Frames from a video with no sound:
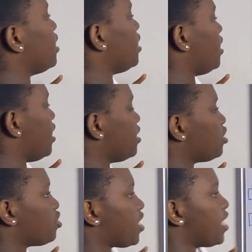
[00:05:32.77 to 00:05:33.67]

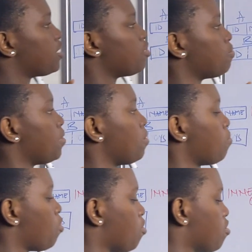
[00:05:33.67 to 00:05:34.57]
let's try to be
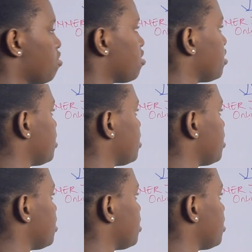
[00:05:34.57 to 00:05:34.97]
more